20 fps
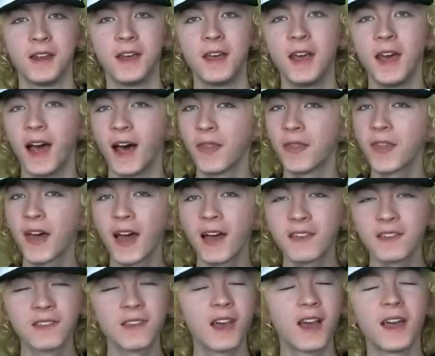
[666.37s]
And that
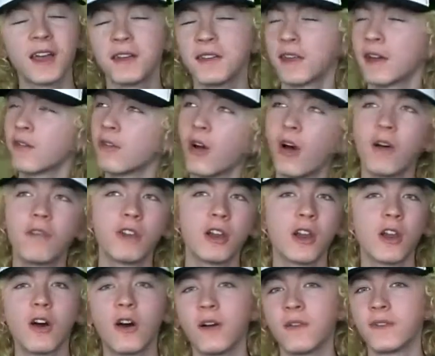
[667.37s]
aside, there are a lot
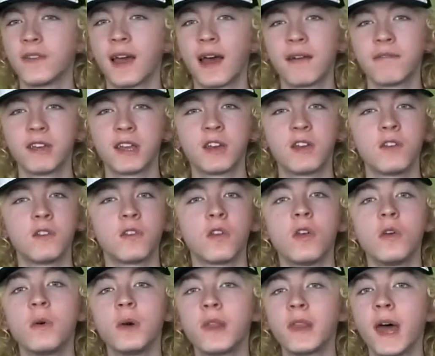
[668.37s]
of characters who
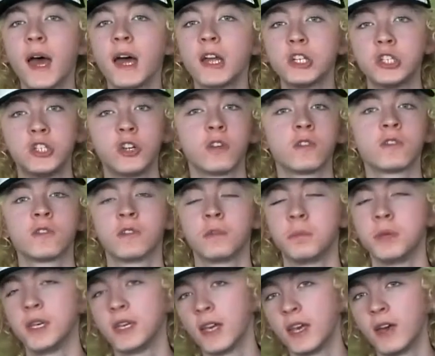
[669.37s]
are there just to be
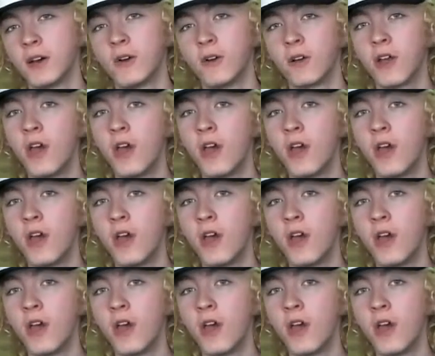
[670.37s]
killed,